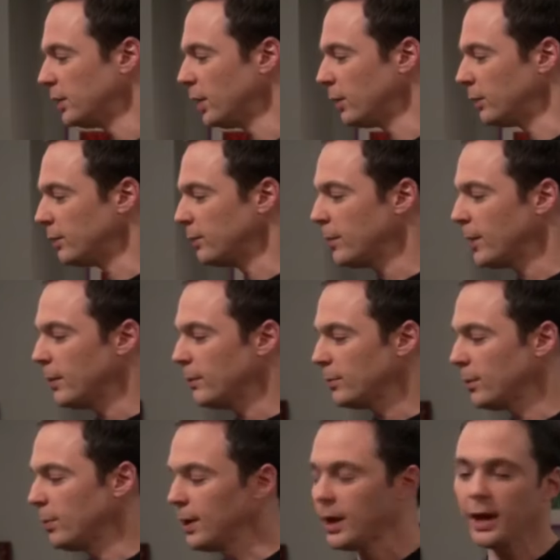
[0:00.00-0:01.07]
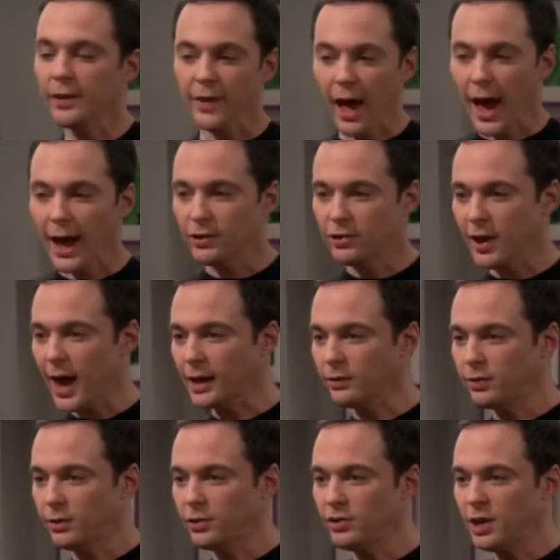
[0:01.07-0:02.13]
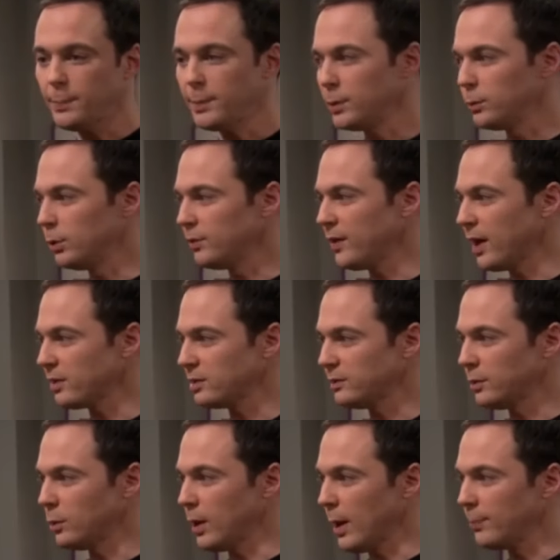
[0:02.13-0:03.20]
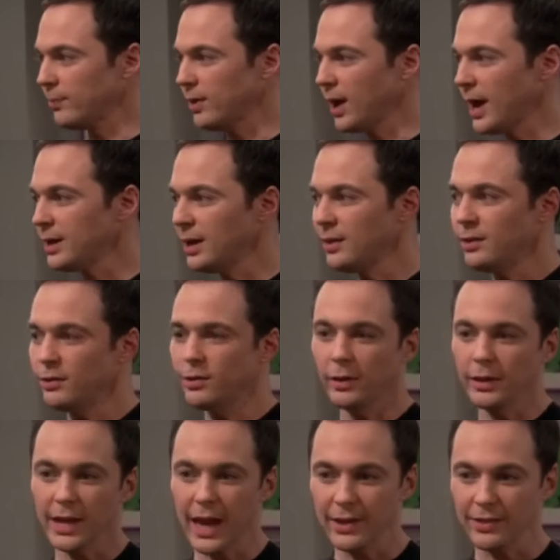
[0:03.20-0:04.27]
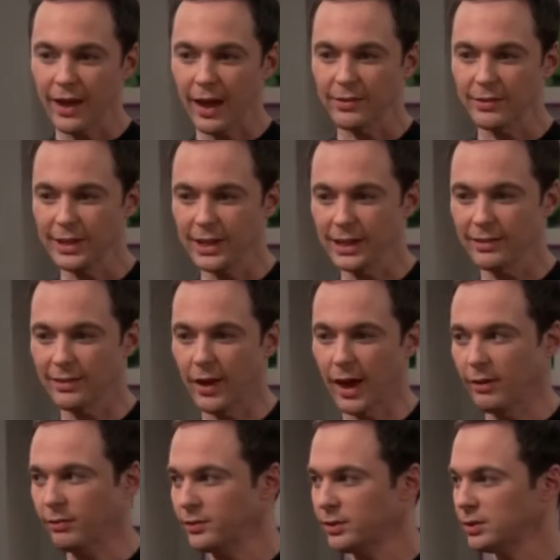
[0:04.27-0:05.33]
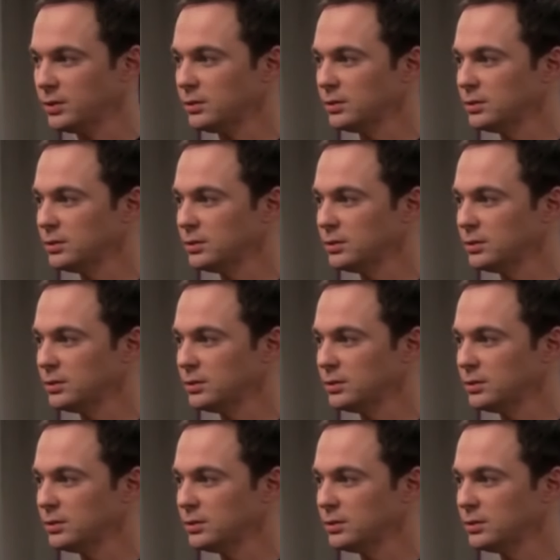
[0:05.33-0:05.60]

because I checked the Sheep and Wool Festival website and there's only 8,000 tickets left.